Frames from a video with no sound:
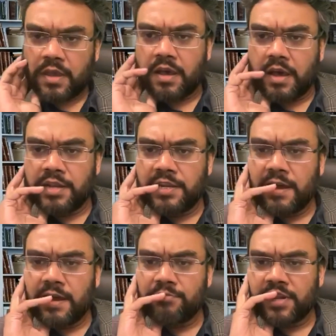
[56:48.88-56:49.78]

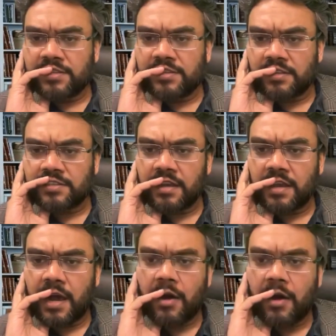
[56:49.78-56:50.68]
Anila Ambreen is
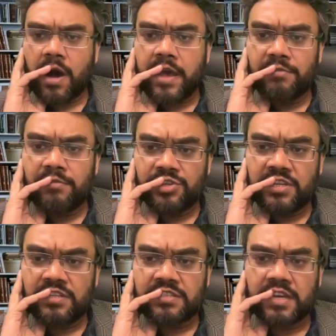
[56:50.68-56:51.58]
asking how
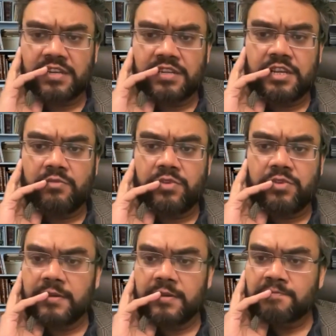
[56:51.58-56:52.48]
IMGs can deal
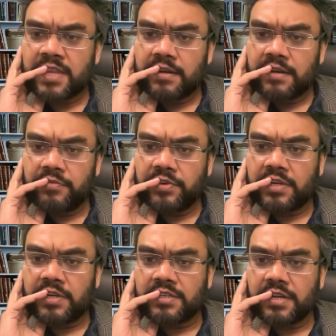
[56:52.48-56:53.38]
with
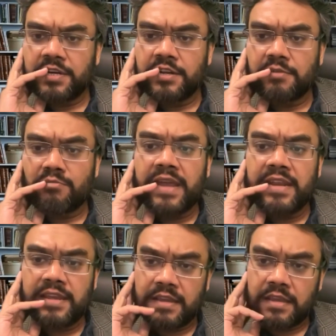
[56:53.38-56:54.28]
difficult and
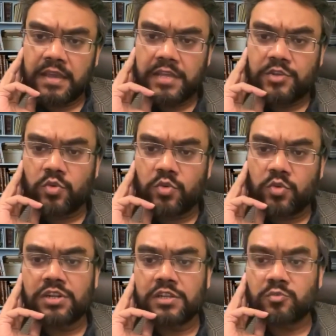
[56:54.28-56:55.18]
undermining
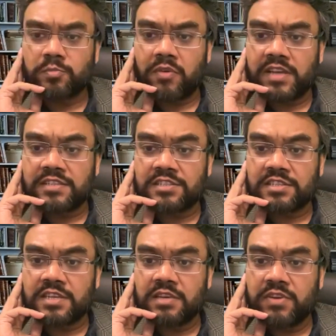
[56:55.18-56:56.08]
educational
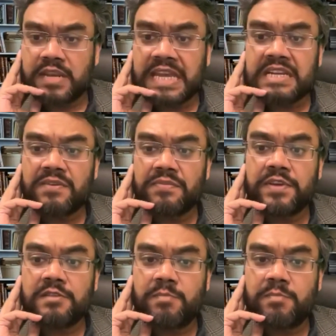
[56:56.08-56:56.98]
supervisors giving negative
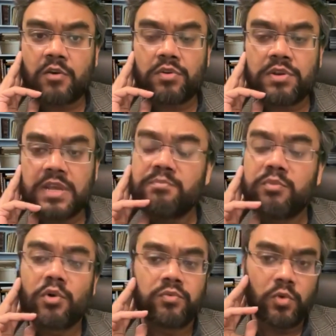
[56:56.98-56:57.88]
feedback on
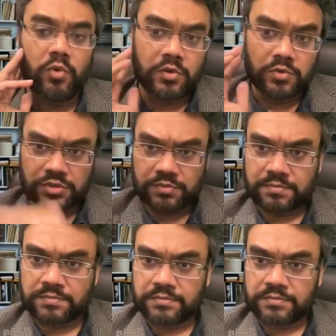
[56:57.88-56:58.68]
e-portfolios.